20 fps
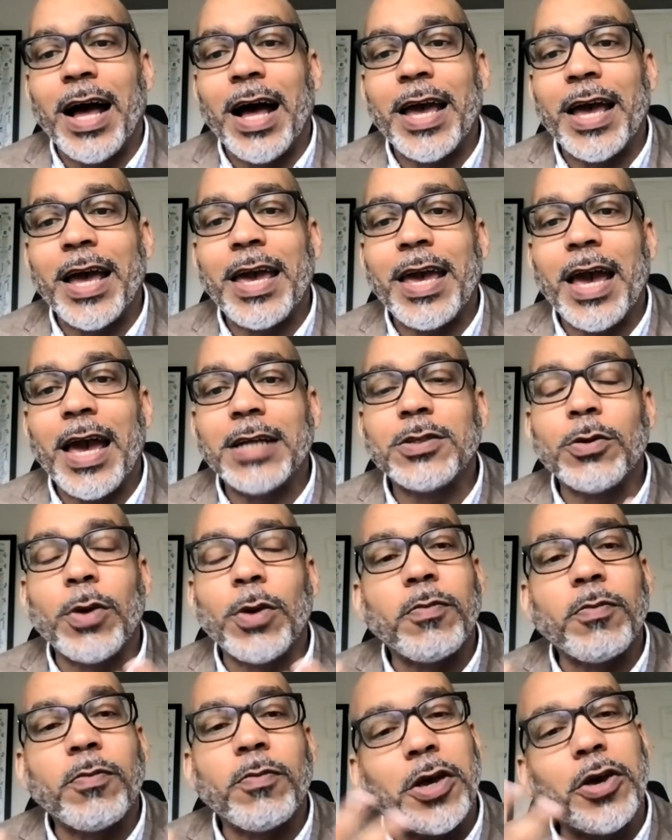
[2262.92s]

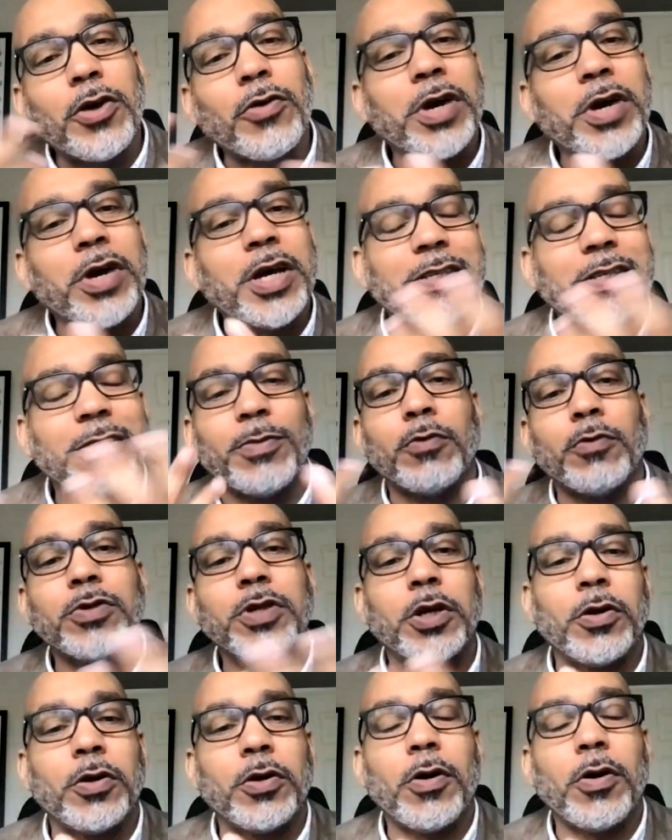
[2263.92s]
so I'm curious
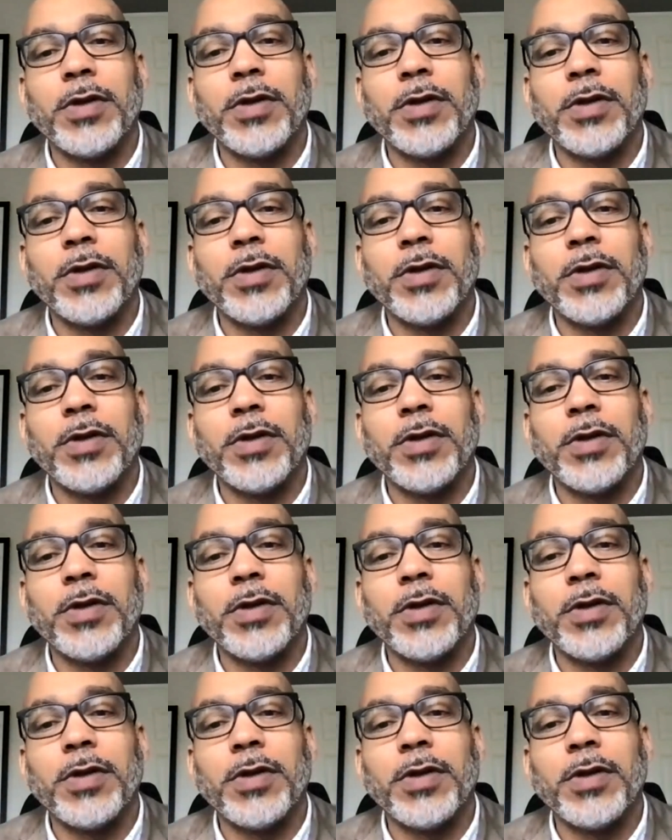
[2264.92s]
about,